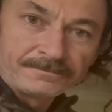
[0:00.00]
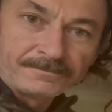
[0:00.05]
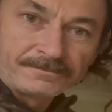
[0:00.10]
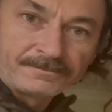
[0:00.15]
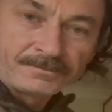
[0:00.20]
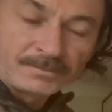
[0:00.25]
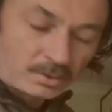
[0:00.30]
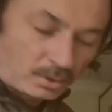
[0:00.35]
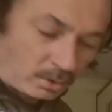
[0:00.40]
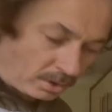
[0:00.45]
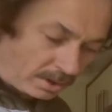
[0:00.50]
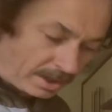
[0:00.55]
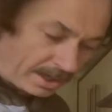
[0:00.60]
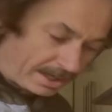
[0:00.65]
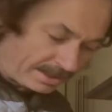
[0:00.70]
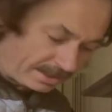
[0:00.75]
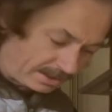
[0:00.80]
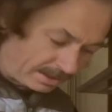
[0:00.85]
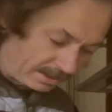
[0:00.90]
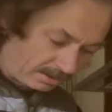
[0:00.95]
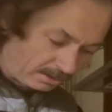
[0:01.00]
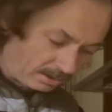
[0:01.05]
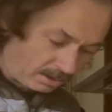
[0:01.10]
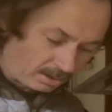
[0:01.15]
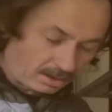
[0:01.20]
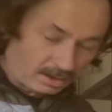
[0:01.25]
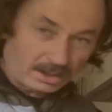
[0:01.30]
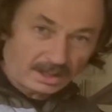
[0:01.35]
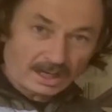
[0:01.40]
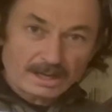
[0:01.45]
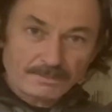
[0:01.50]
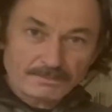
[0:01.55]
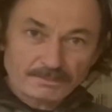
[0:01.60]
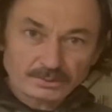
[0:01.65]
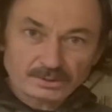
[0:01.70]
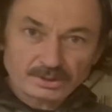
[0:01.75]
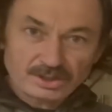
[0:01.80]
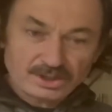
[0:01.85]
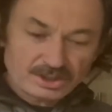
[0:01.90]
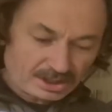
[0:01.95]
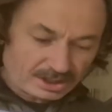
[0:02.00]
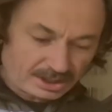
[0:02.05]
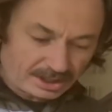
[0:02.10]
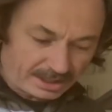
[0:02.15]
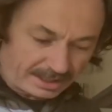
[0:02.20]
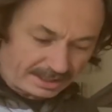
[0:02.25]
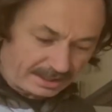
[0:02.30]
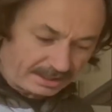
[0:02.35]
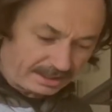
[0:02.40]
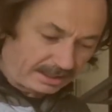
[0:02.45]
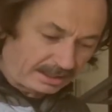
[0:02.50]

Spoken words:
So guys, look, I put the ginger in it.